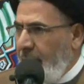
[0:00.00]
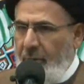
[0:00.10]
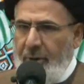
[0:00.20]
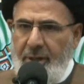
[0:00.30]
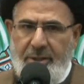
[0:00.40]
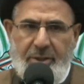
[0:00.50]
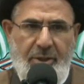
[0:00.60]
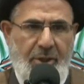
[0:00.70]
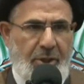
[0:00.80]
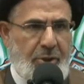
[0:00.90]
for
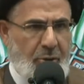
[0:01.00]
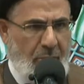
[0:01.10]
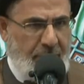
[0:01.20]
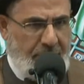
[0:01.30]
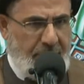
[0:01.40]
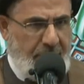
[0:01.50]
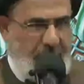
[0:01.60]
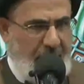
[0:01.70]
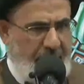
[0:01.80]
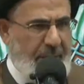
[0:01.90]
his
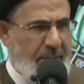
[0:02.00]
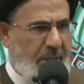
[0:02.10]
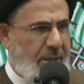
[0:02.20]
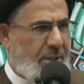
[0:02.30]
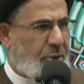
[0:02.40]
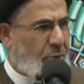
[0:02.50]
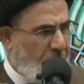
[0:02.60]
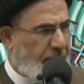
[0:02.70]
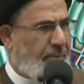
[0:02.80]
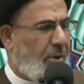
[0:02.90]
shortcomings and his
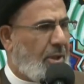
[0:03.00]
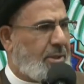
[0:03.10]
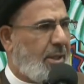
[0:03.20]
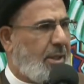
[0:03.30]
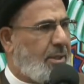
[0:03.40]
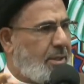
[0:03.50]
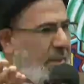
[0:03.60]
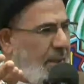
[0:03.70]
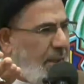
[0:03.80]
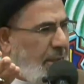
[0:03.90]
shortfalls and his,